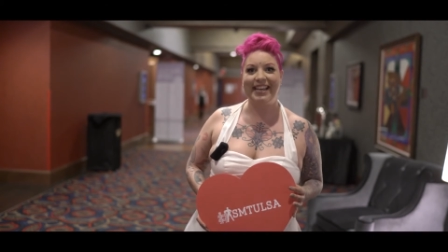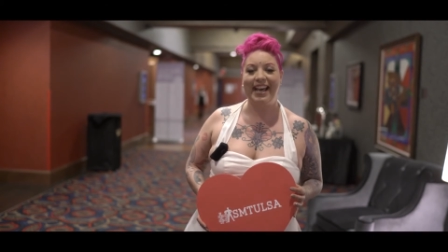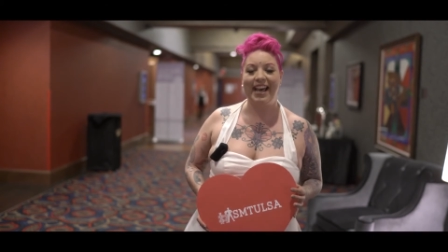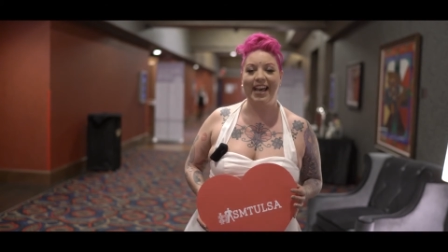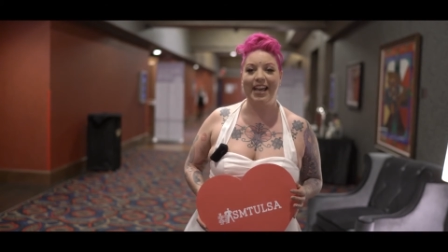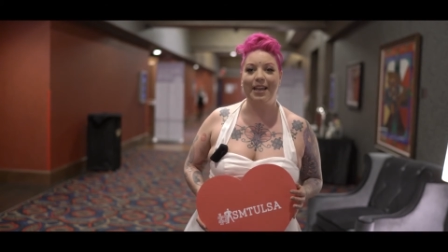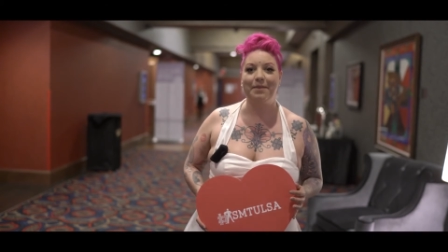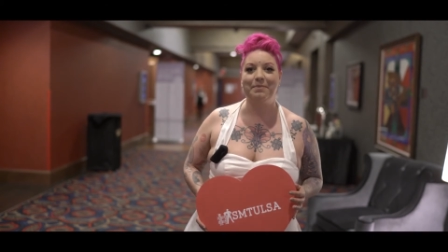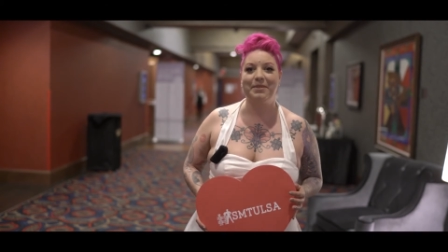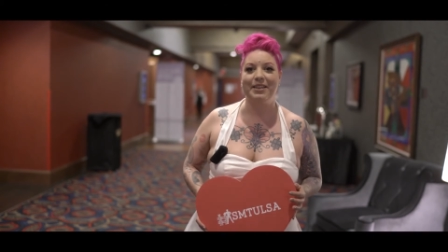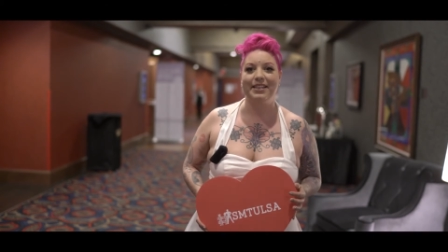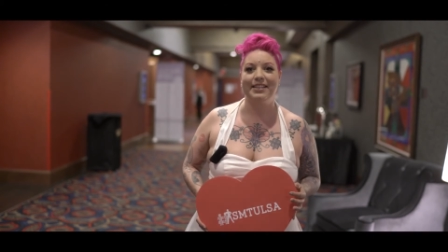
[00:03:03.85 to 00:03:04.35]

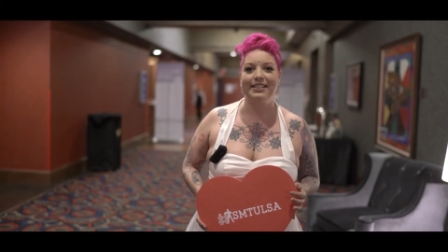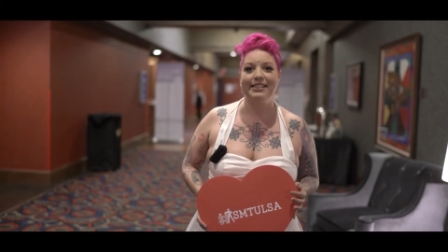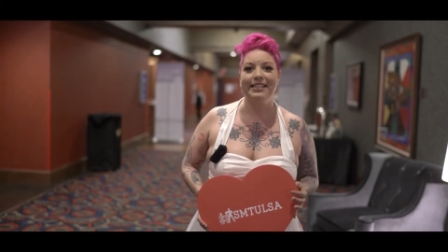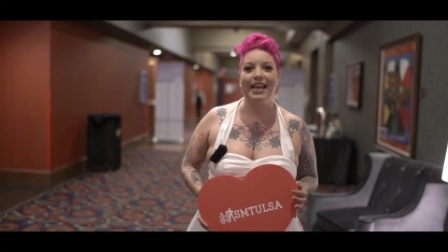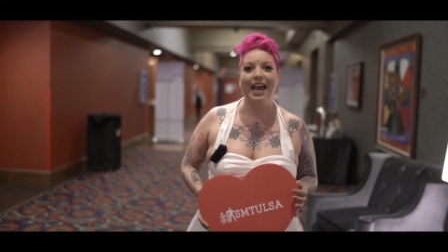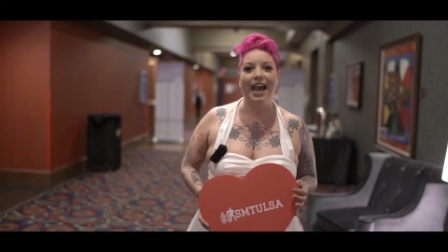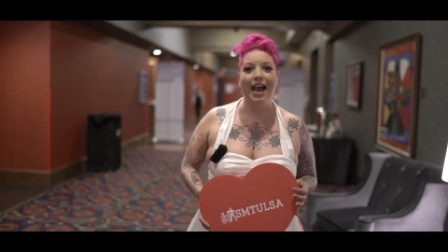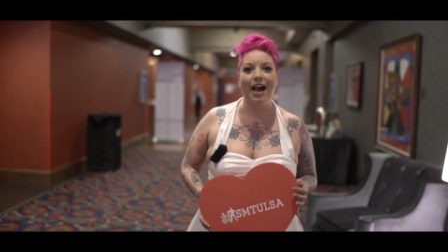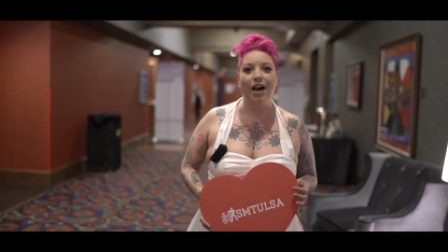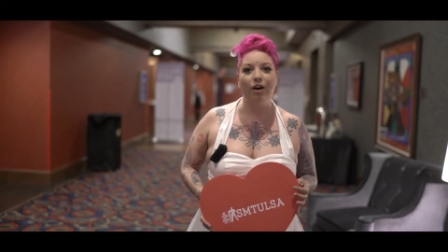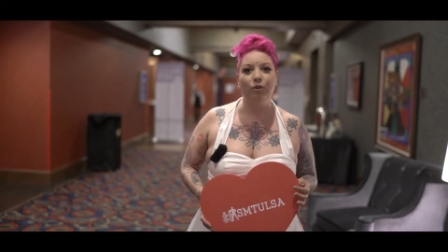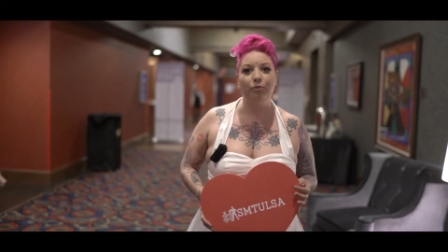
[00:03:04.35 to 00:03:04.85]
time is
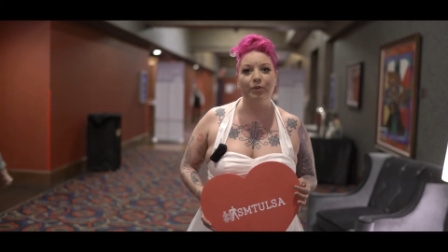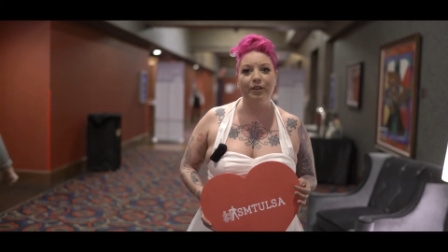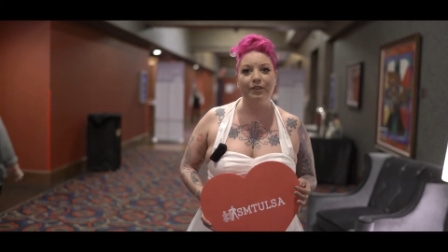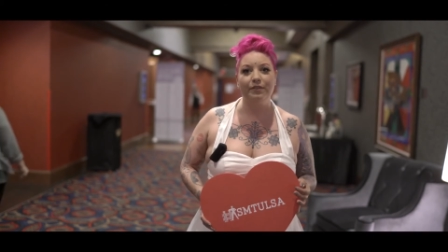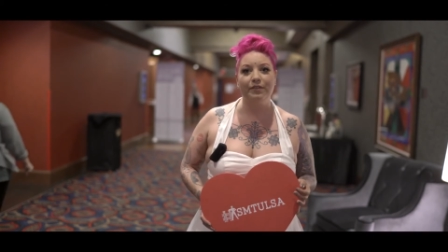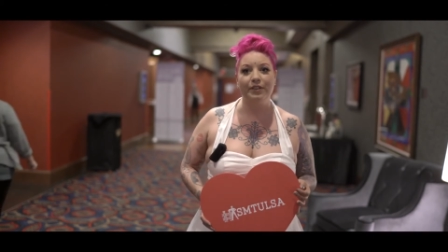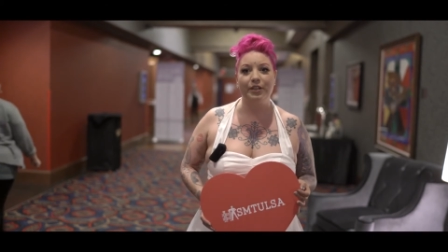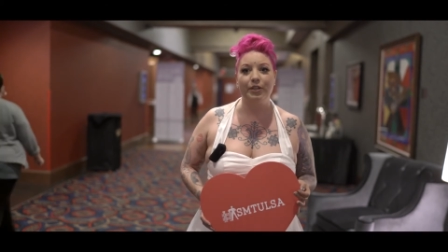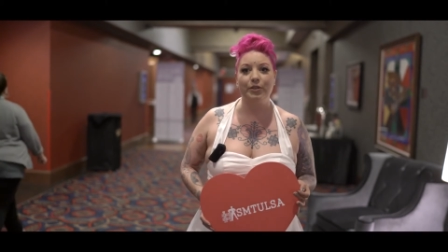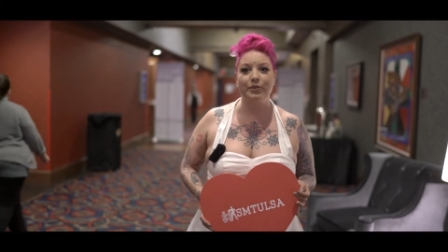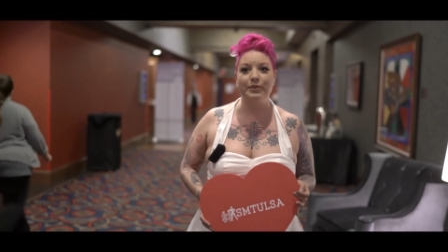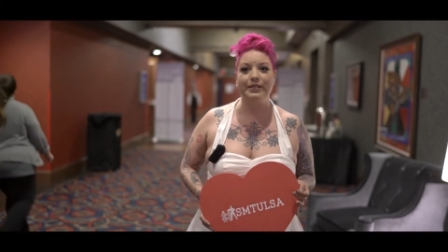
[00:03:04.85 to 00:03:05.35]
how how
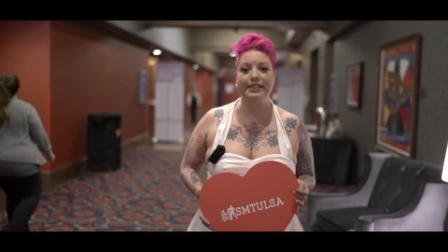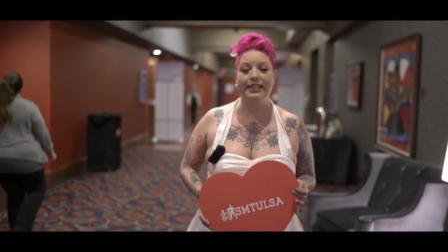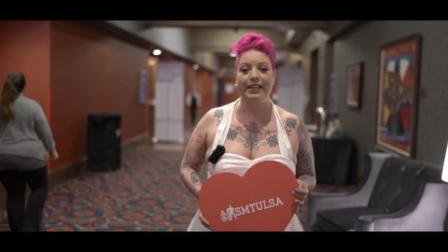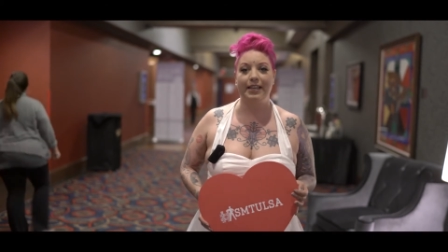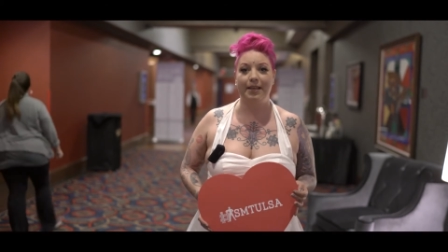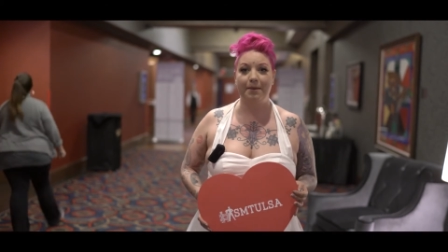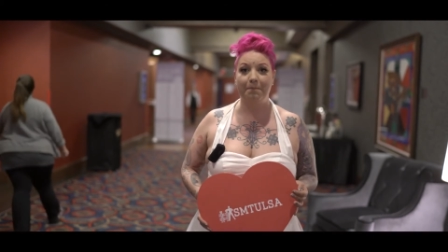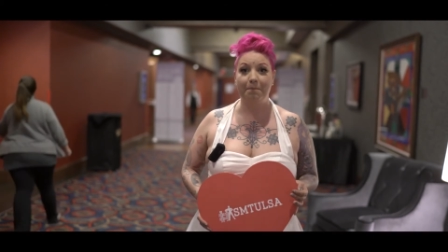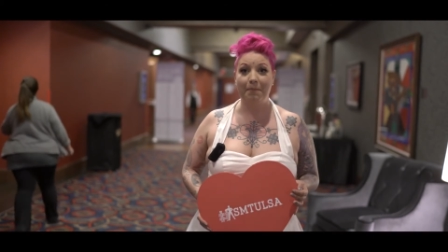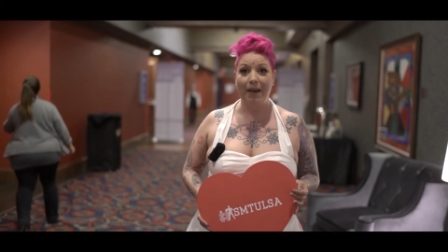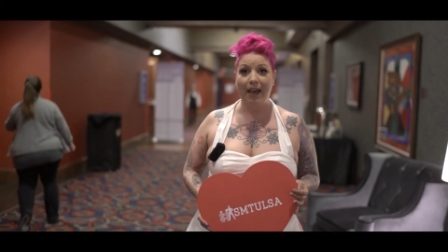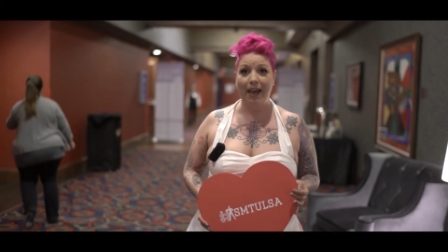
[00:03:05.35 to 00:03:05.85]
reviews
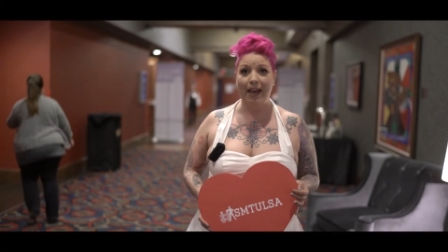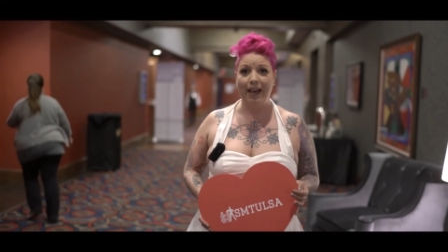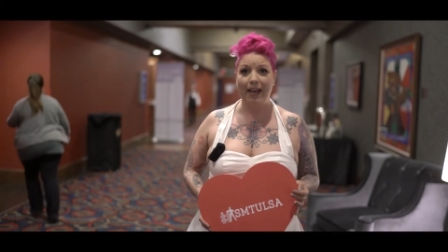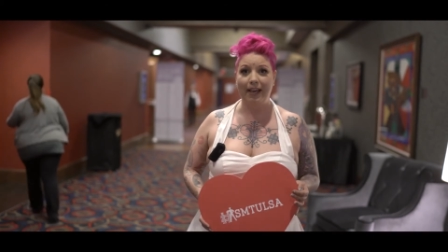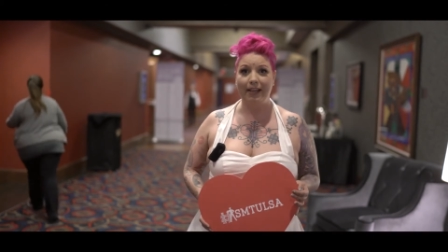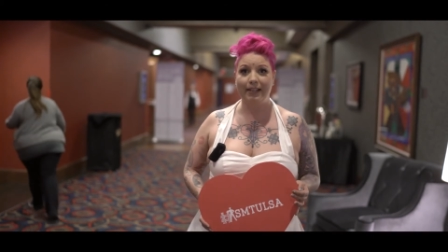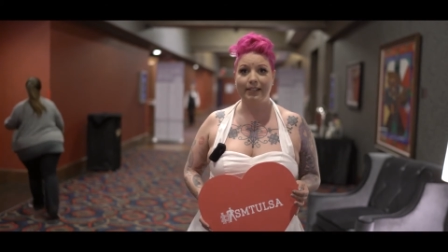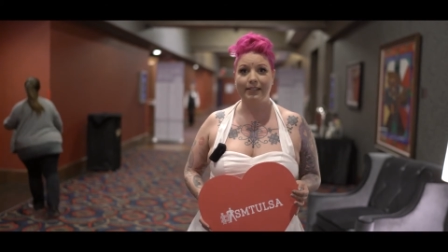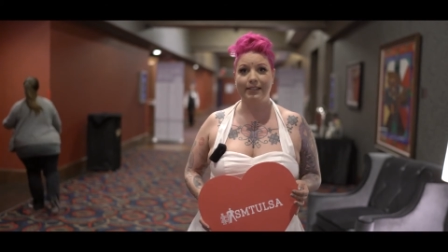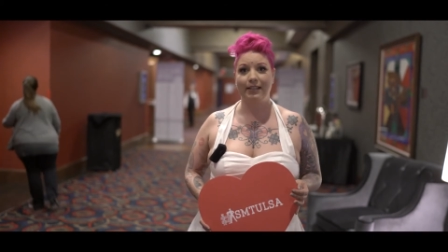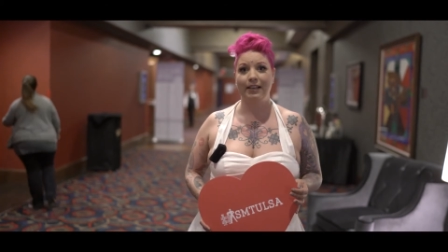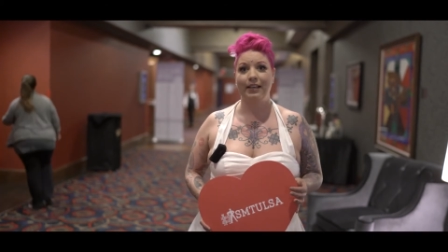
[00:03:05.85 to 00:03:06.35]

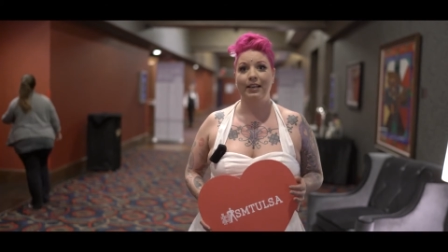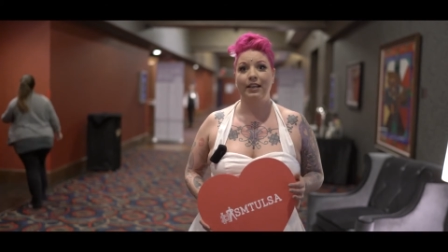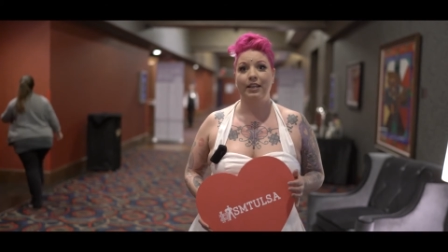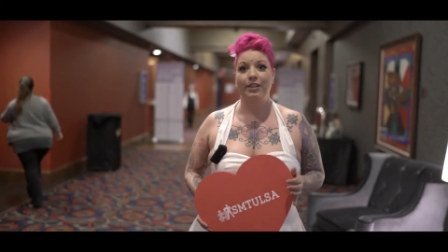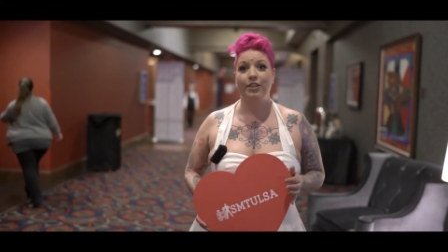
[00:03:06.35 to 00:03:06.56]
impact